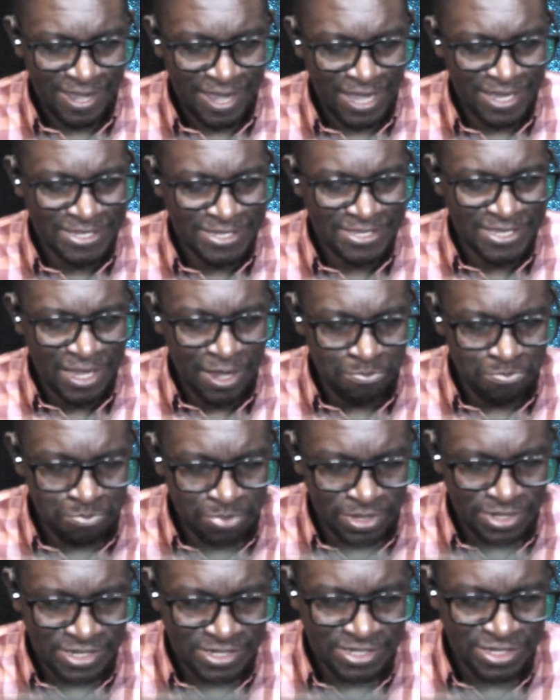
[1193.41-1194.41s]
has the
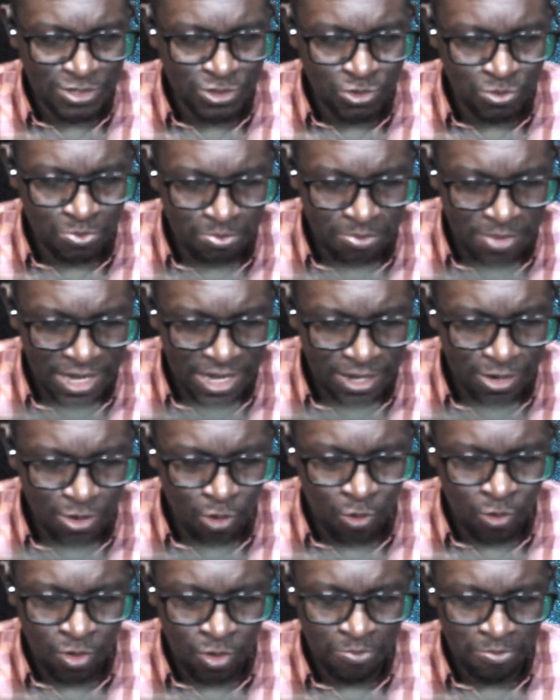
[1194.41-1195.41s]
ability to make
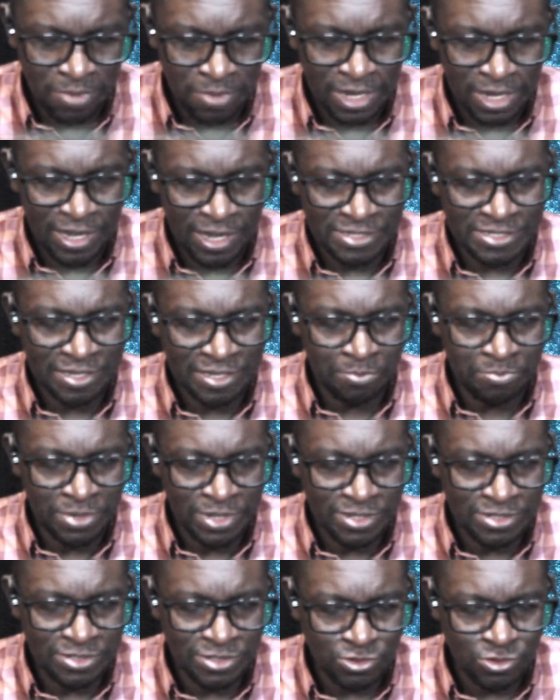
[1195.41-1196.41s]
or make, has the
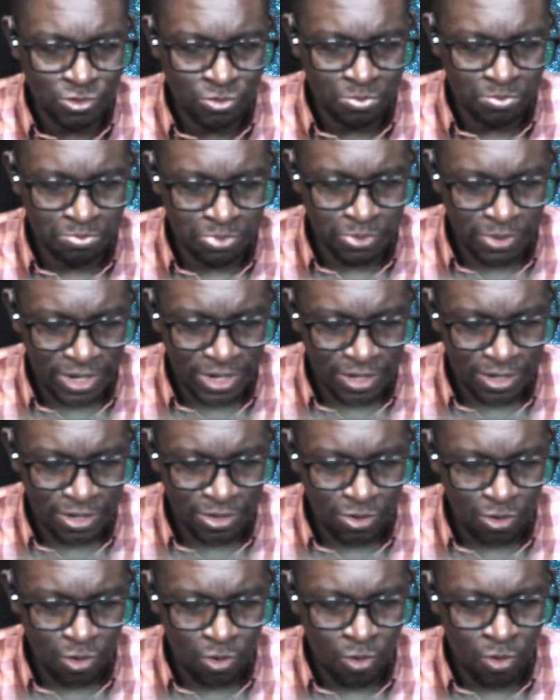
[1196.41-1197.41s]
ability to
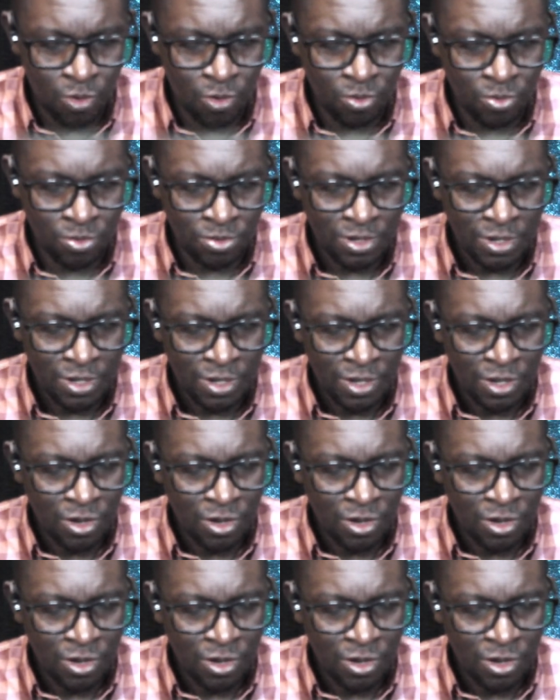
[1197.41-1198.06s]
break or